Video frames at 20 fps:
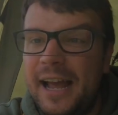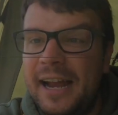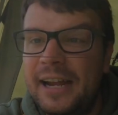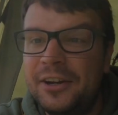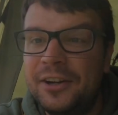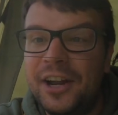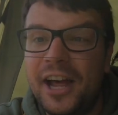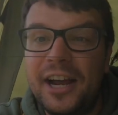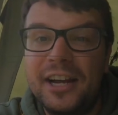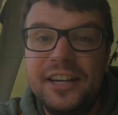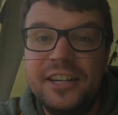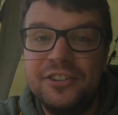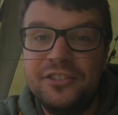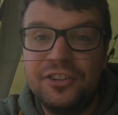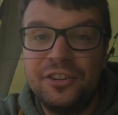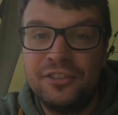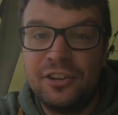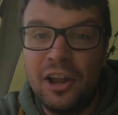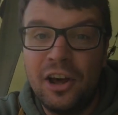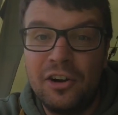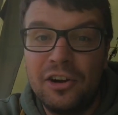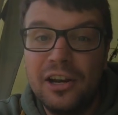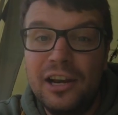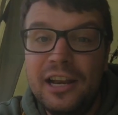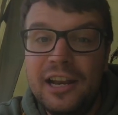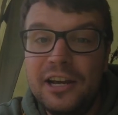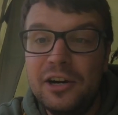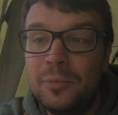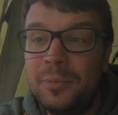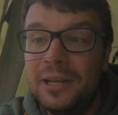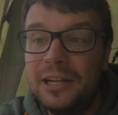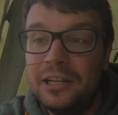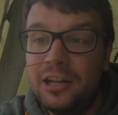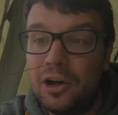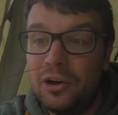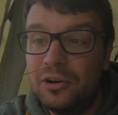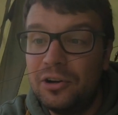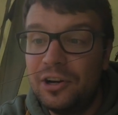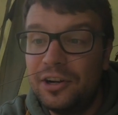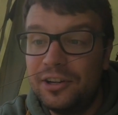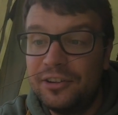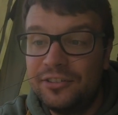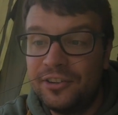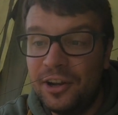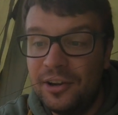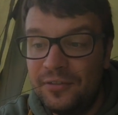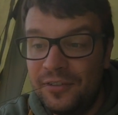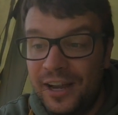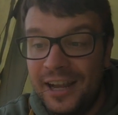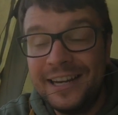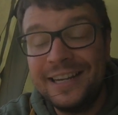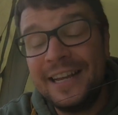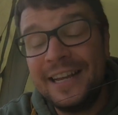8 or 9 inches long, a little bit longer so that